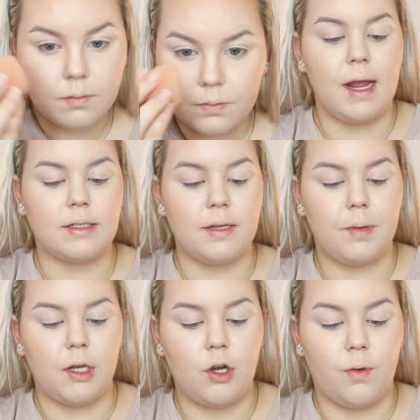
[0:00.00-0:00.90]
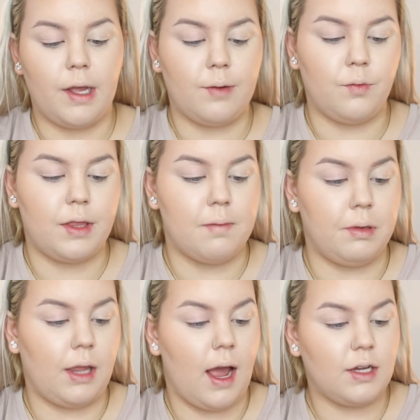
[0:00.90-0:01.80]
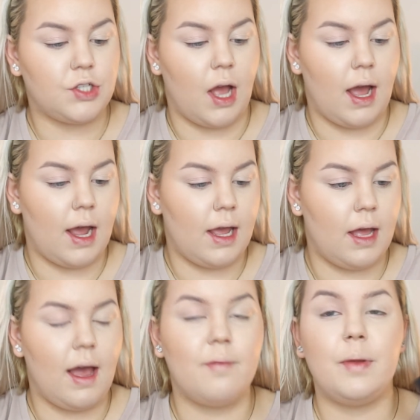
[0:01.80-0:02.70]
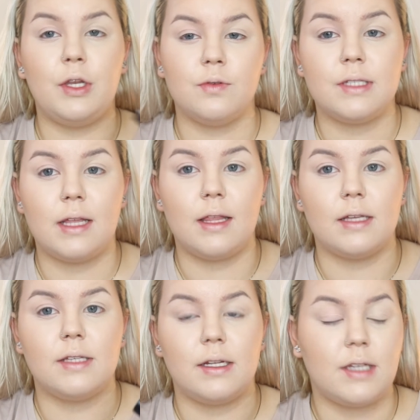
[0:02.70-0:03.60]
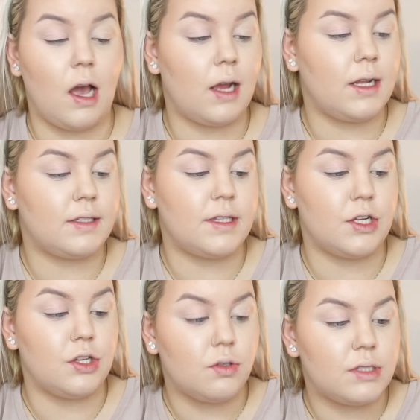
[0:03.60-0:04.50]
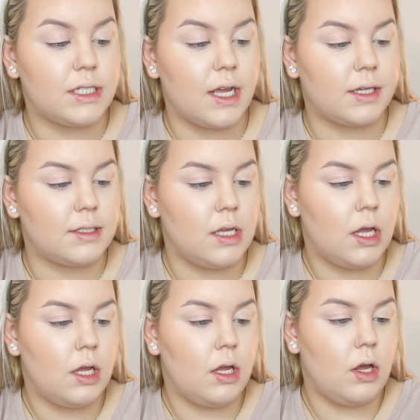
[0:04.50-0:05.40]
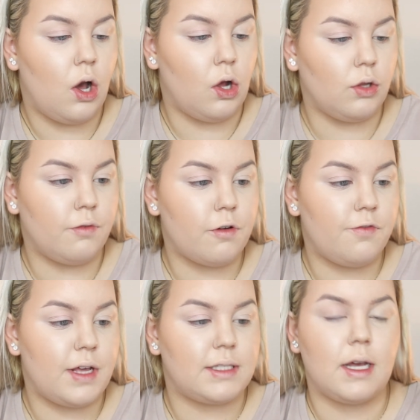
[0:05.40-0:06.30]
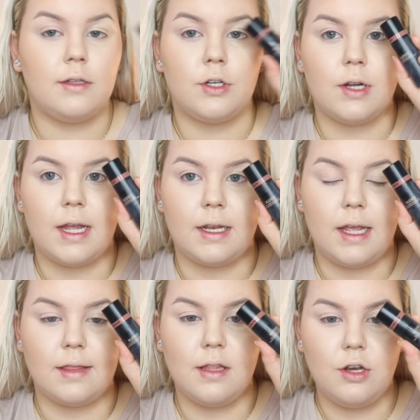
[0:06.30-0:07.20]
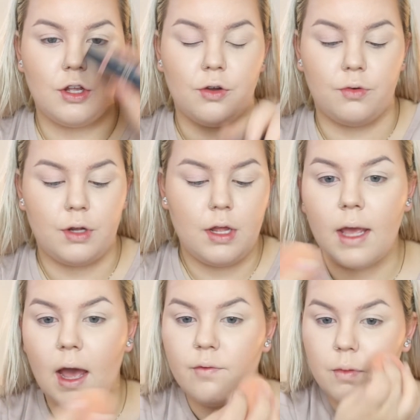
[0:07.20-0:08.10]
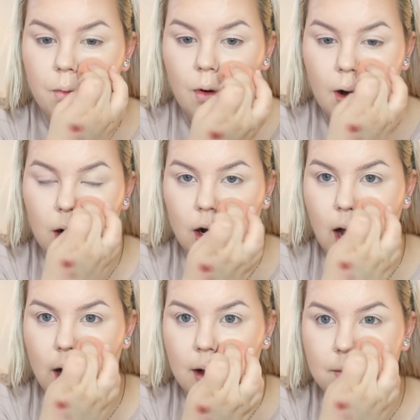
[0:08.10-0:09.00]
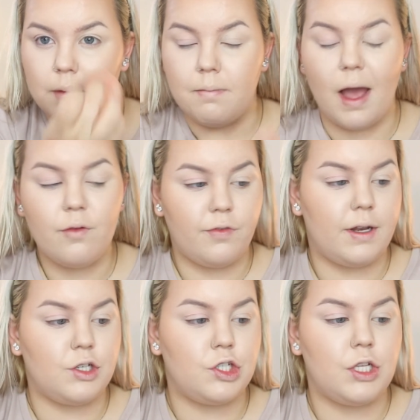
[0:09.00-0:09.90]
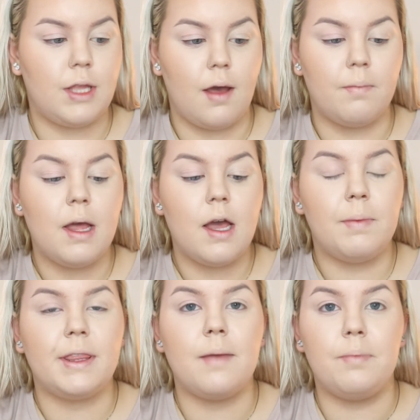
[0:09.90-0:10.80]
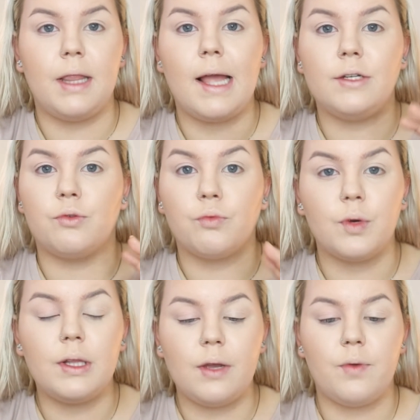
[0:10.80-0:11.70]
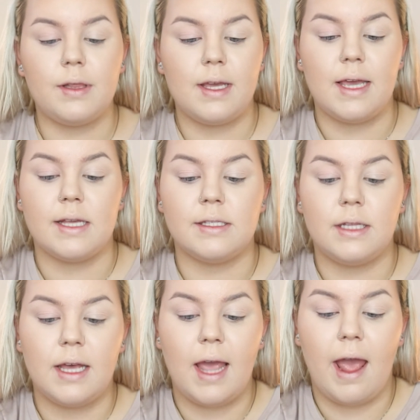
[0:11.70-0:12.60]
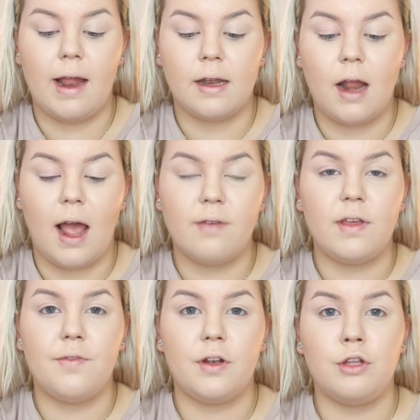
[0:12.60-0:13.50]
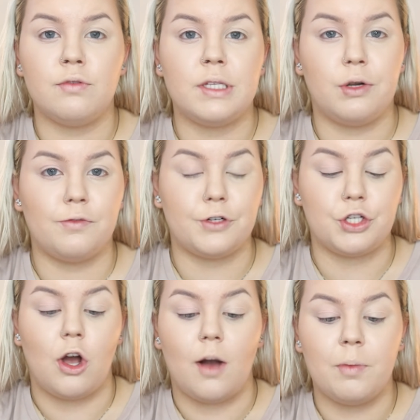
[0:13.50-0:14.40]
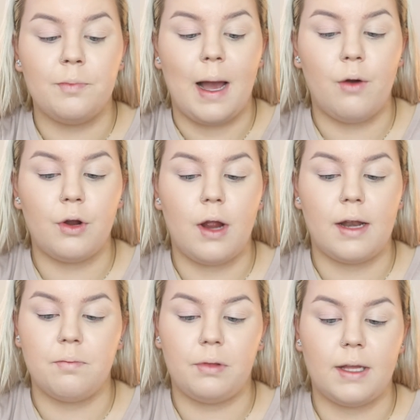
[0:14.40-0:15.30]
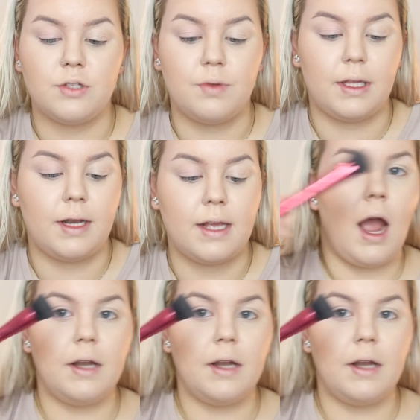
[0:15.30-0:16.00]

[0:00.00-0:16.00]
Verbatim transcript: Next, I'm going to go in with a blush. I have been using this a ton. It's the Nudestix All Over Face Color in In the Nude. They have a more um, matte finish to them, but they blend really, really easily, and I've even used it over top of powder, and it blends really nice.